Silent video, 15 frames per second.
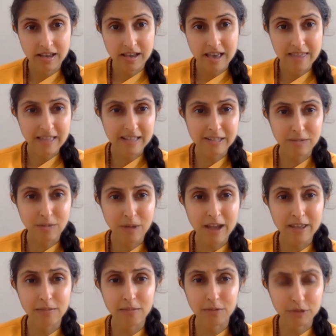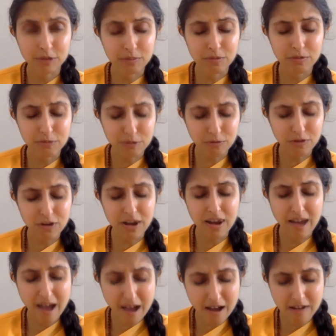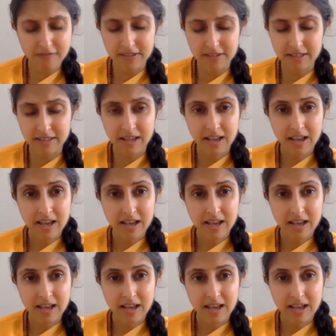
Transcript: And that's why the most beautiful love is